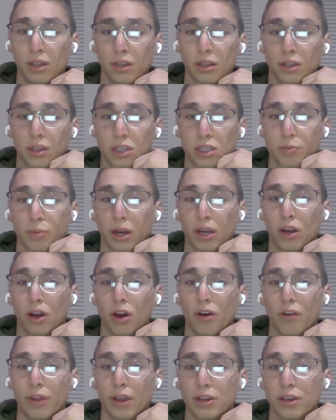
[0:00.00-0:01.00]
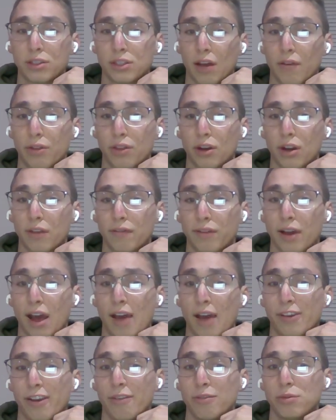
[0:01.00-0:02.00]
Despite all of this, the
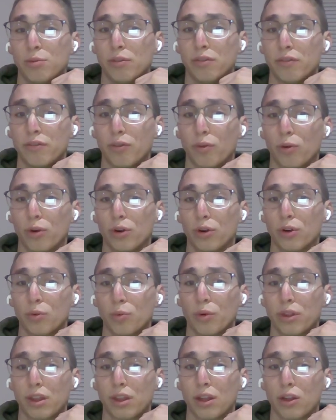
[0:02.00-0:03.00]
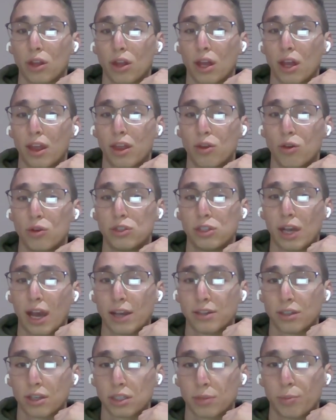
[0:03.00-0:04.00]
F-35 keeps moving forward with
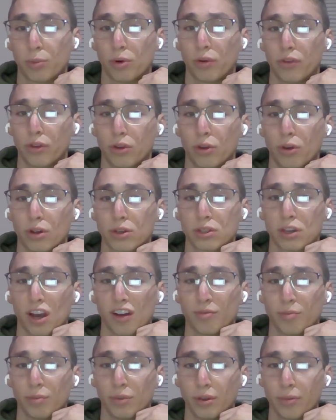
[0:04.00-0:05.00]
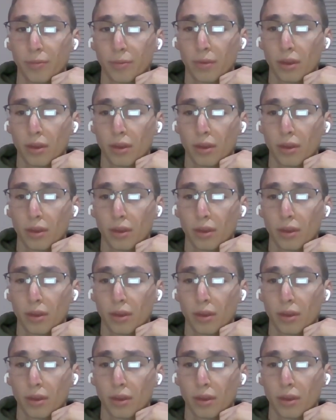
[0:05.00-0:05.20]
enthusiastic support of the U.S. government.